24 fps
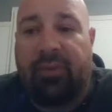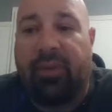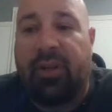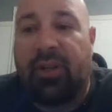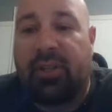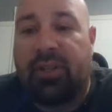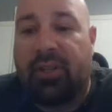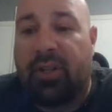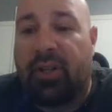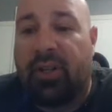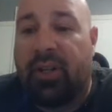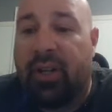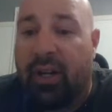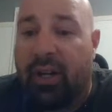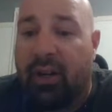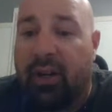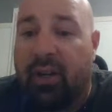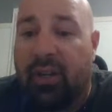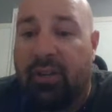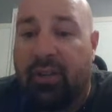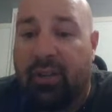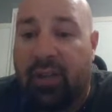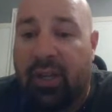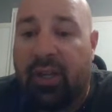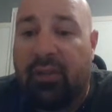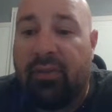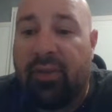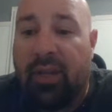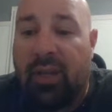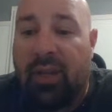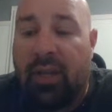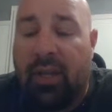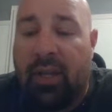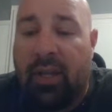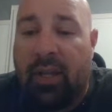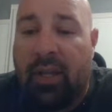in a certain area. They
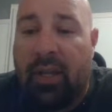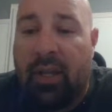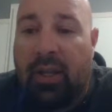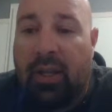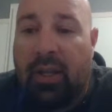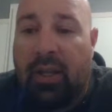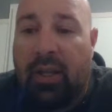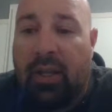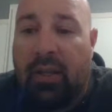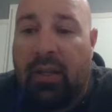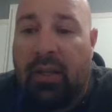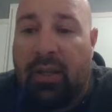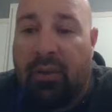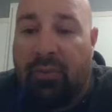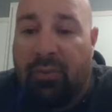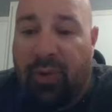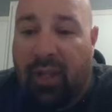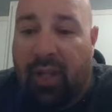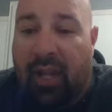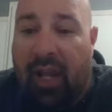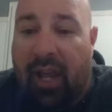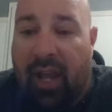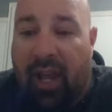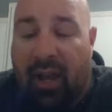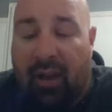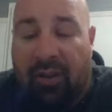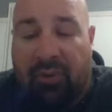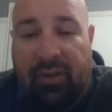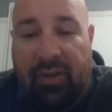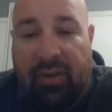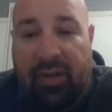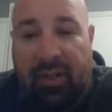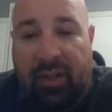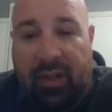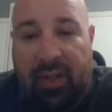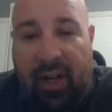really have.
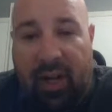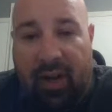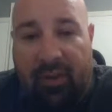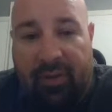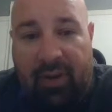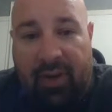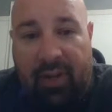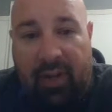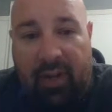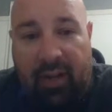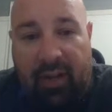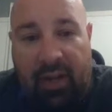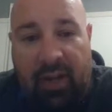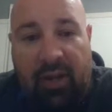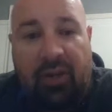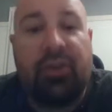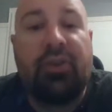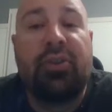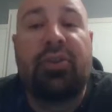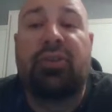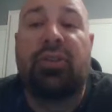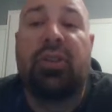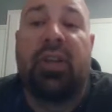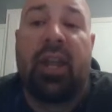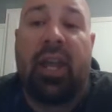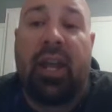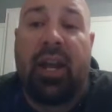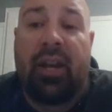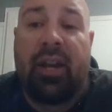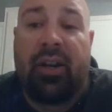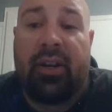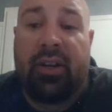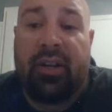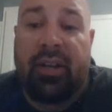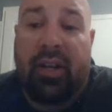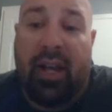And I'm going to introduce you to that
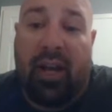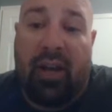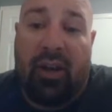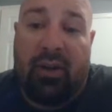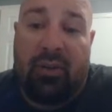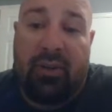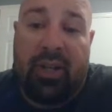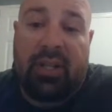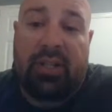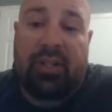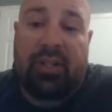area now. It is